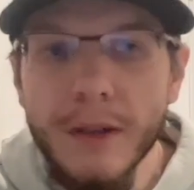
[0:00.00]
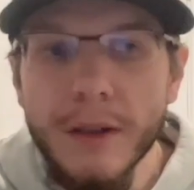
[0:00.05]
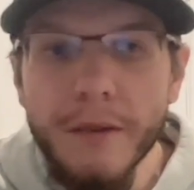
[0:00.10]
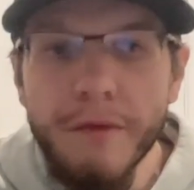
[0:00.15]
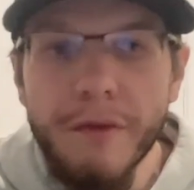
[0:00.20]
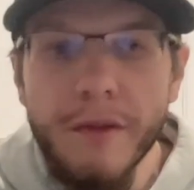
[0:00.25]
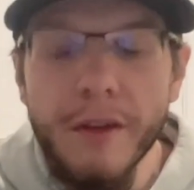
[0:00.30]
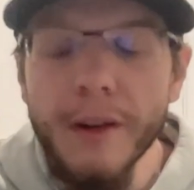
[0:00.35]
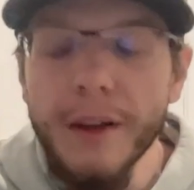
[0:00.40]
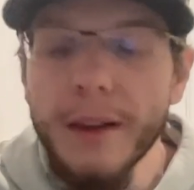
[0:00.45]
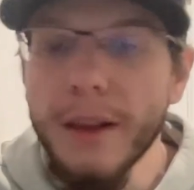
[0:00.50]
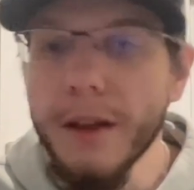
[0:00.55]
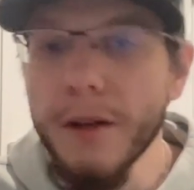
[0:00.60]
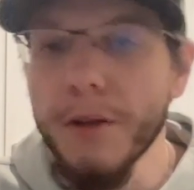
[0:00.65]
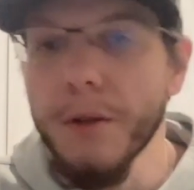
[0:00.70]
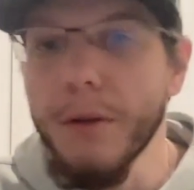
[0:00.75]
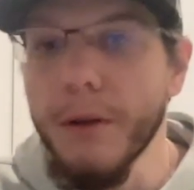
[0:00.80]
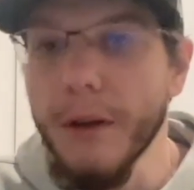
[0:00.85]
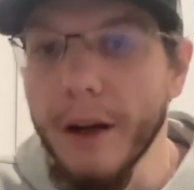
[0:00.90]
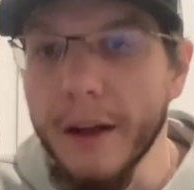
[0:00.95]
very little
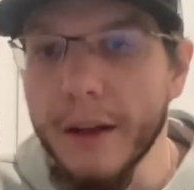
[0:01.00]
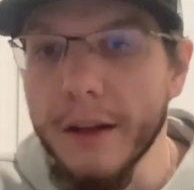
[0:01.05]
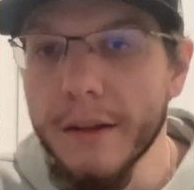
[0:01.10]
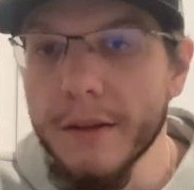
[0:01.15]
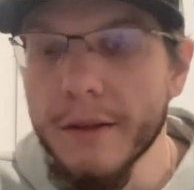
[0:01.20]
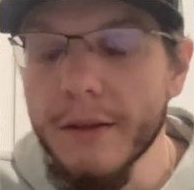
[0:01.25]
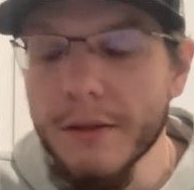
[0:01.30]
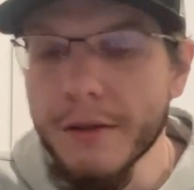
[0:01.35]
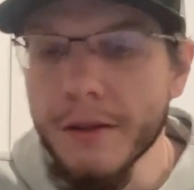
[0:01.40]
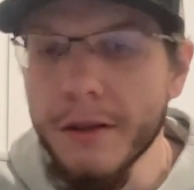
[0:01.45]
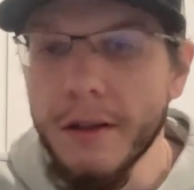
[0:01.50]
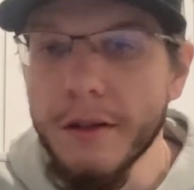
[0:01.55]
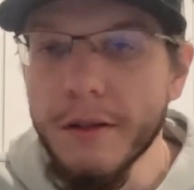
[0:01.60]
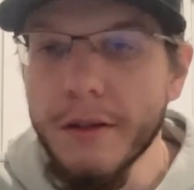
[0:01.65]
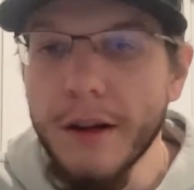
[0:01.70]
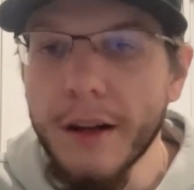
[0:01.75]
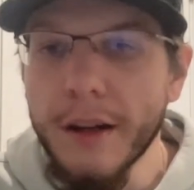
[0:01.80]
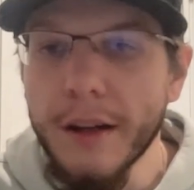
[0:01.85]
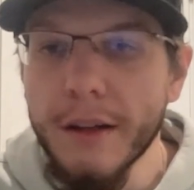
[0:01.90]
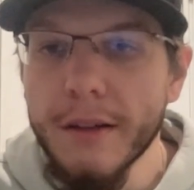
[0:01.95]
credit to Sean
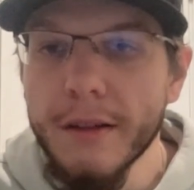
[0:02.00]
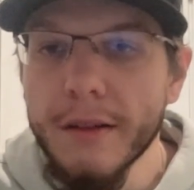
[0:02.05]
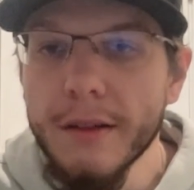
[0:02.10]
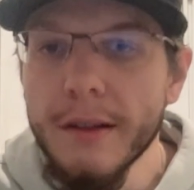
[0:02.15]
Reagan.